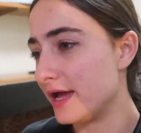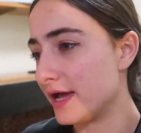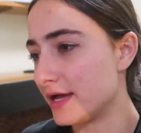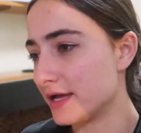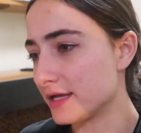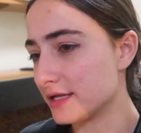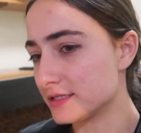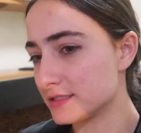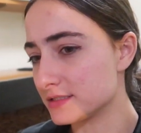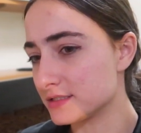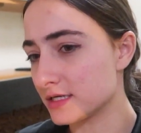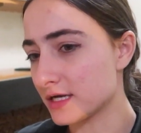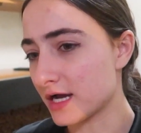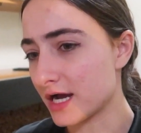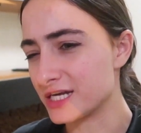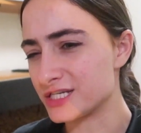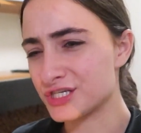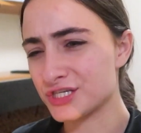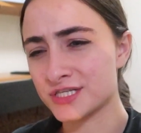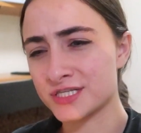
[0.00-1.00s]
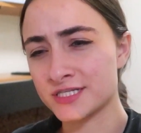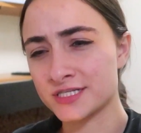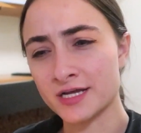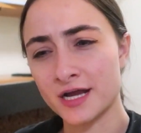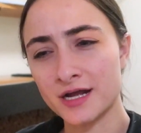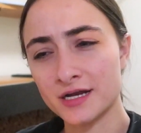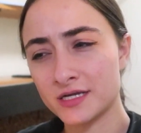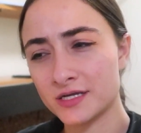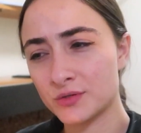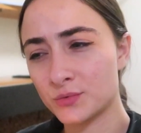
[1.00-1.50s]
and I just
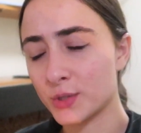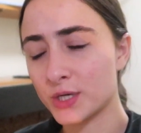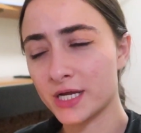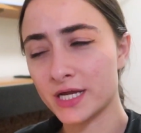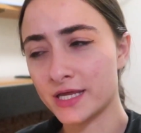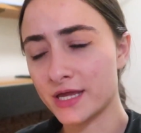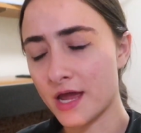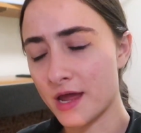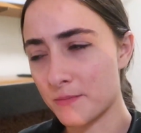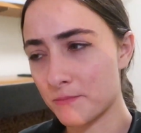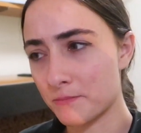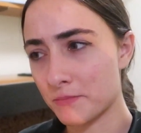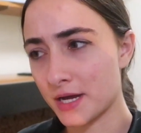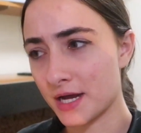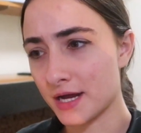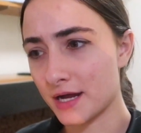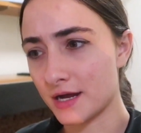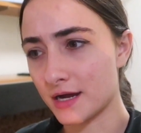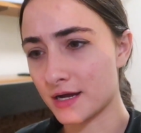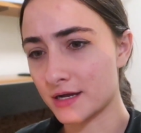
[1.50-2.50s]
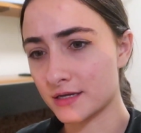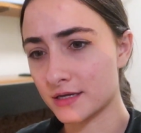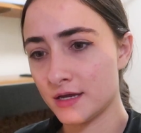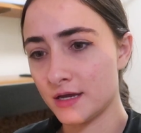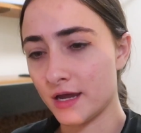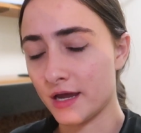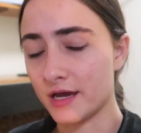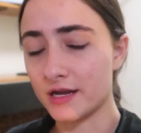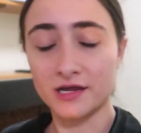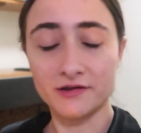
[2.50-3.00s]
studied when I came back
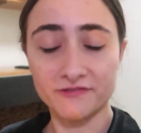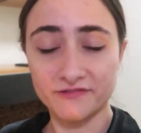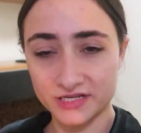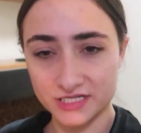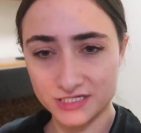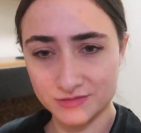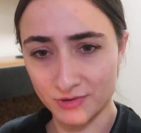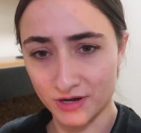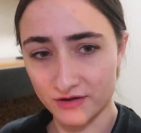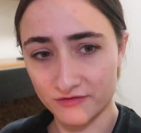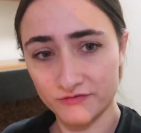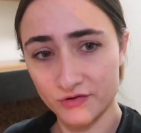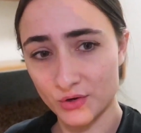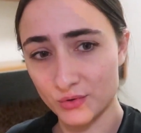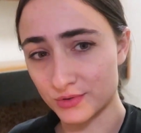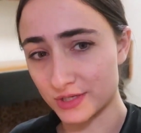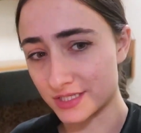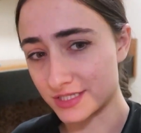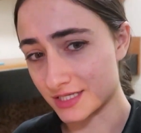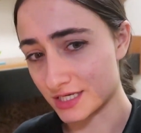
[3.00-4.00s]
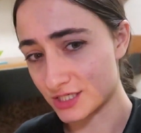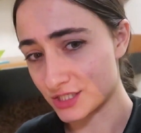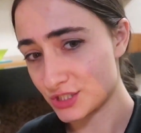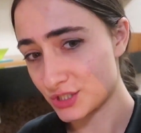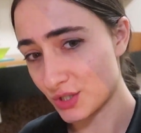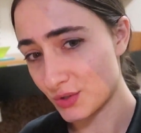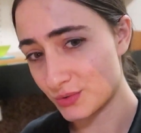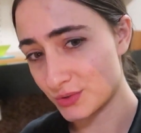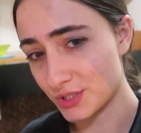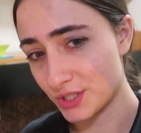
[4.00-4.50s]
and I fixed my phone as I
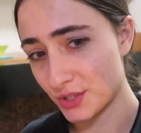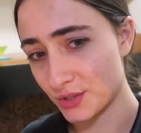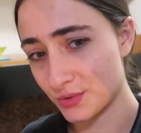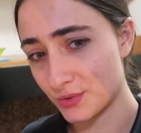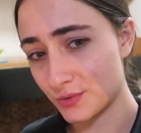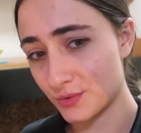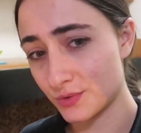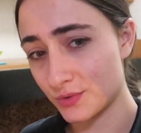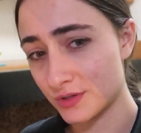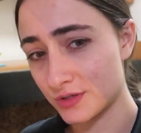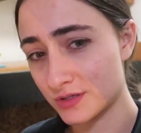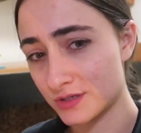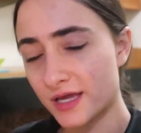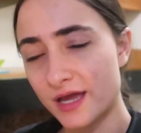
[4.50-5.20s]
showed you.